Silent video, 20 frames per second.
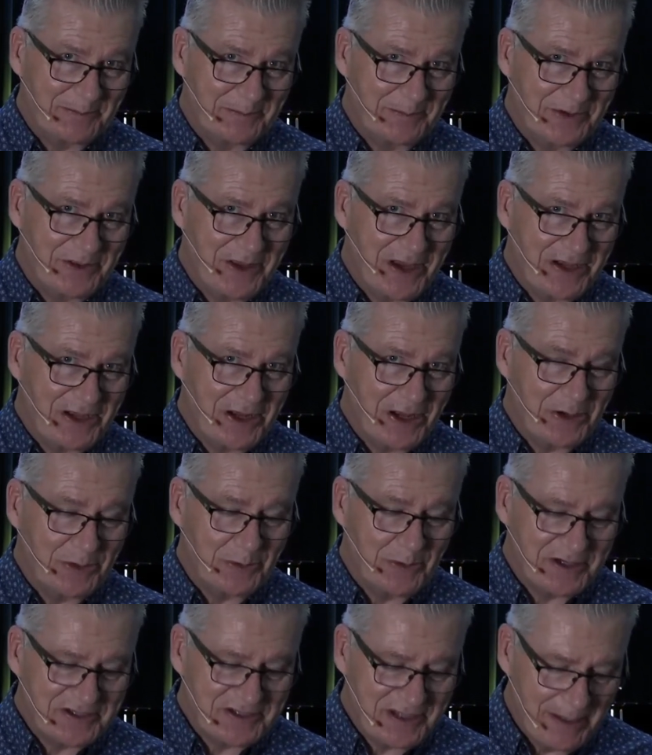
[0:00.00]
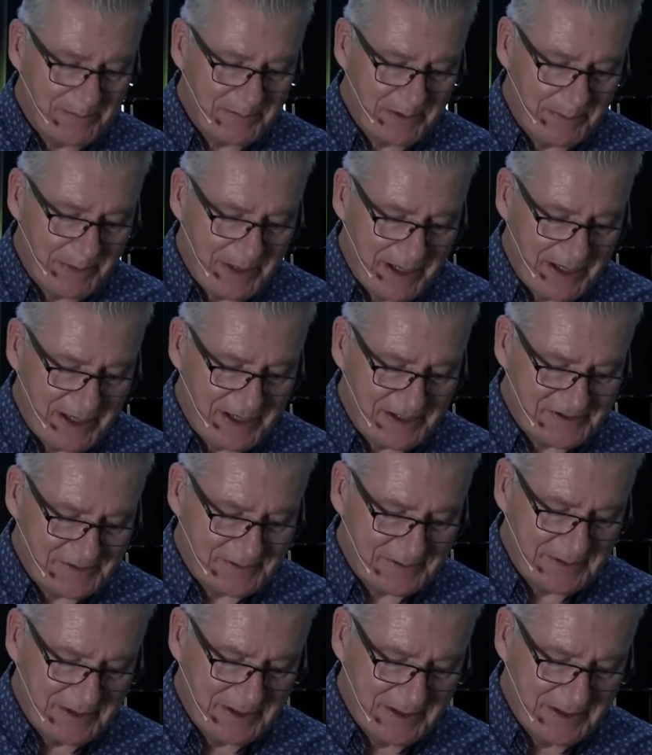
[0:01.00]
but they don't always come to pass.